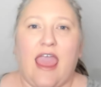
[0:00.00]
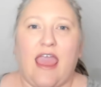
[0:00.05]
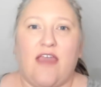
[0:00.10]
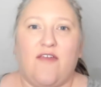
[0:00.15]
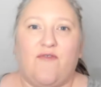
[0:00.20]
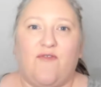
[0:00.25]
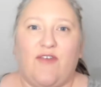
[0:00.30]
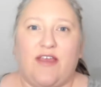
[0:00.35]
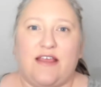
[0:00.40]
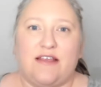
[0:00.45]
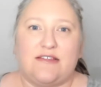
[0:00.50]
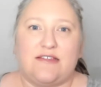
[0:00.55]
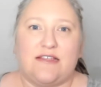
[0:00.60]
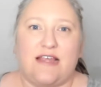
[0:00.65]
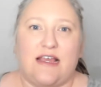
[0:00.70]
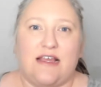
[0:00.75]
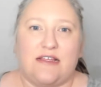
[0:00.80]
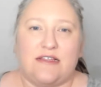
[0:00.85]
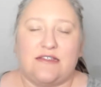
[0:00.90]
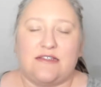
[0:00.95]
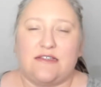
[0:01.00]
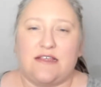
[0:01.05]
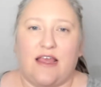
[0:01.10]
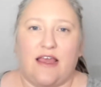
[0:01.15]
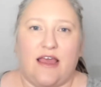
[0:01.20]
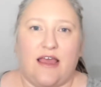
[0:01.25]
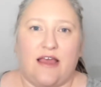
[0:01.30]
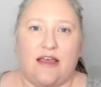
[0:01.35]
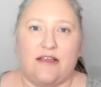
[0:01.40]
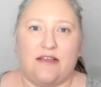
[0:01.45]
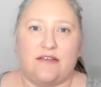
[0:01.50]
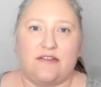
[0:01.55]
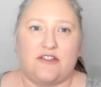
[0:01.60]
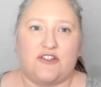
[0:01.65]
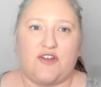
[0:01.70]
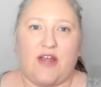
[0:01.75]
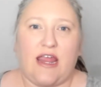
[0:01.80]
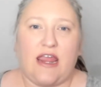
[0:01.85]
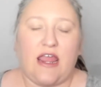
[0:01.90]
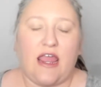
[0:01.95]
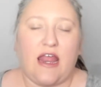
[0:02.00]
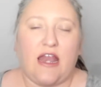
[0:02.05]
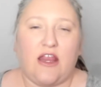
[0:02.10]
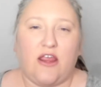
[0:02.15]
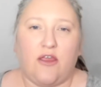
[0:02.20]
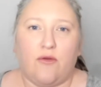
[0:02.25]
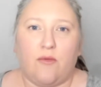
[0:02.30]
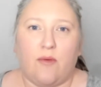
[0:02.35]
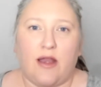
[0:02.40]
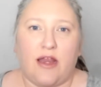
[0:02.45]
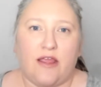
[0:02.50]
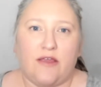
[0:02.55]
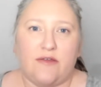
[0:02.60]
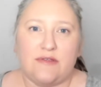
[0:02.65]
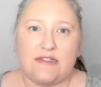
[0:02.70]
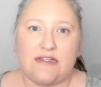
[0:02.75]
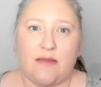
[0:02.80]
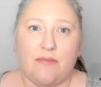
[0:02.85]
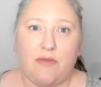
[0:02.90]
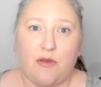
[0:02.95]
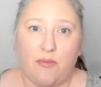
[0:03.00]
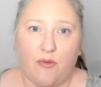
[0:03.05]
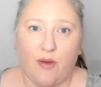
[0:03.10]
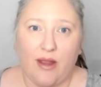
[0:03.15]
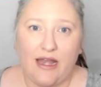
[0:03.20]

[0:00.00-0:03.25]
If it says straight and you want to use double